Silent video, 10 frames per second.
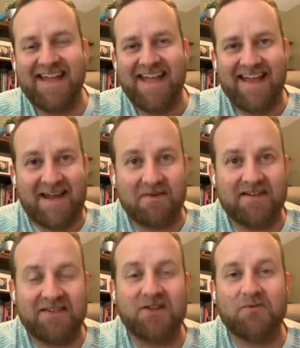And I'm going
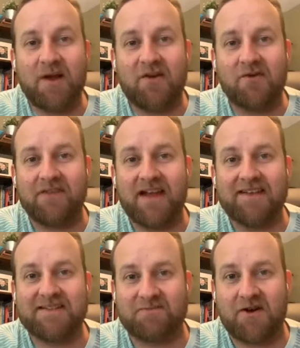to tell you about
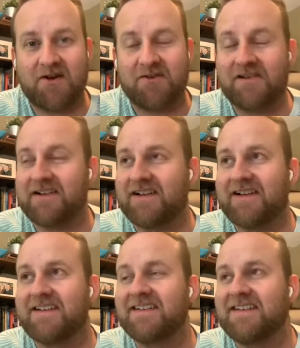that tomorrow,
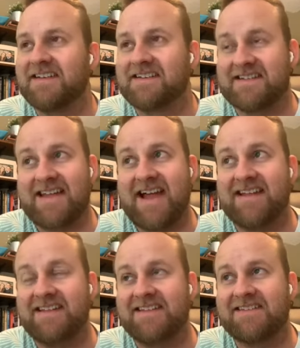because
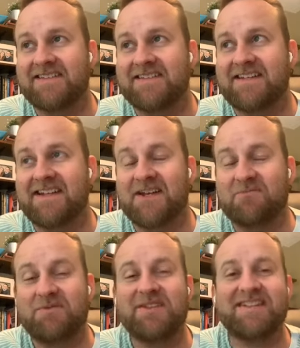that is going to
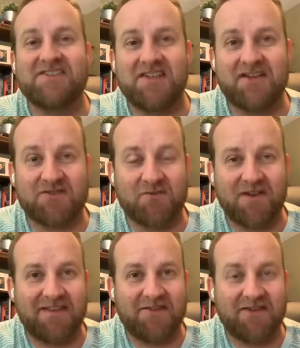completely change the
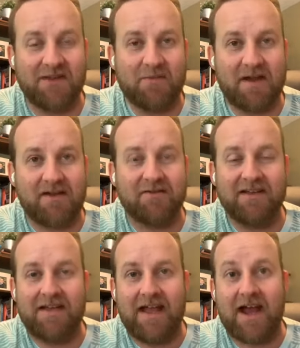way that you think about
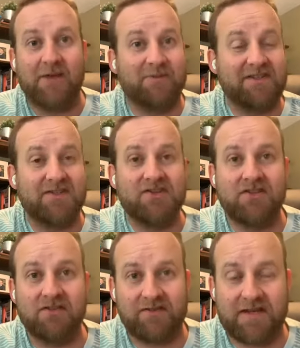how to
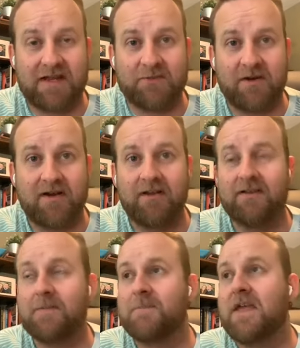position your SaaS
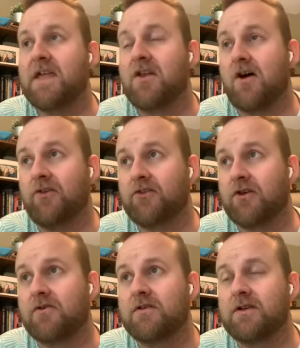product, and
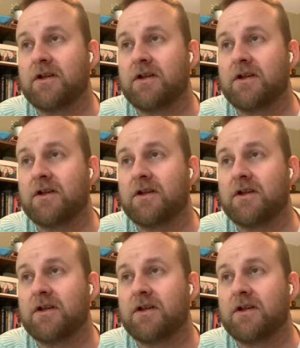also